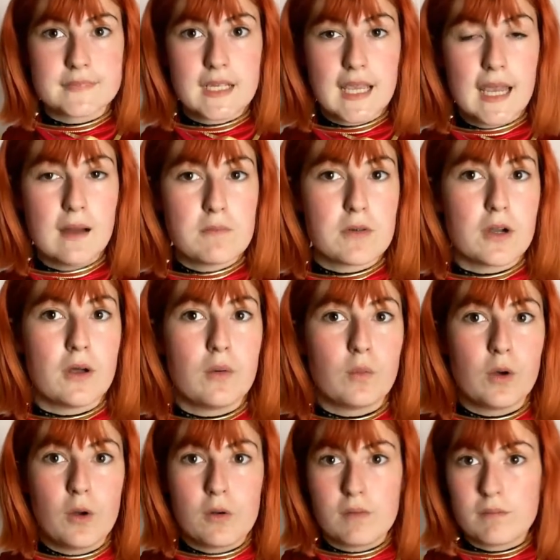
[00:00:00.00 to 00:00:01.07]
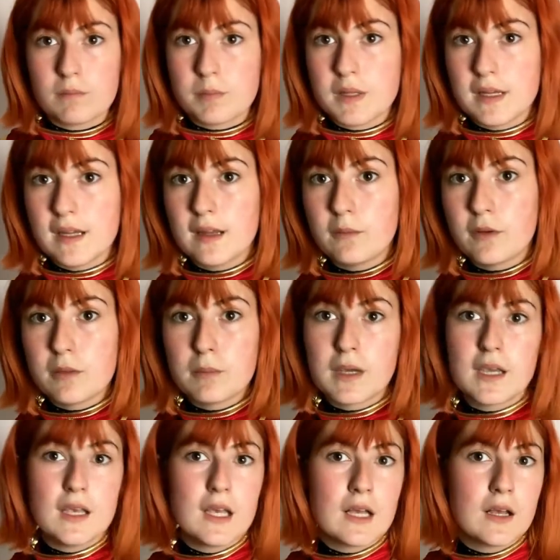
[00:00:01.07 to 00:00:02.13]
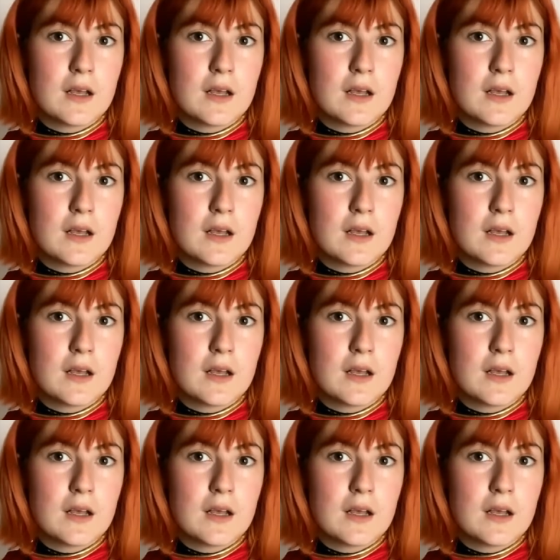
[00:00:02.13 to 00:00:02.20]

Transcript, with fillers: camera won't play with me.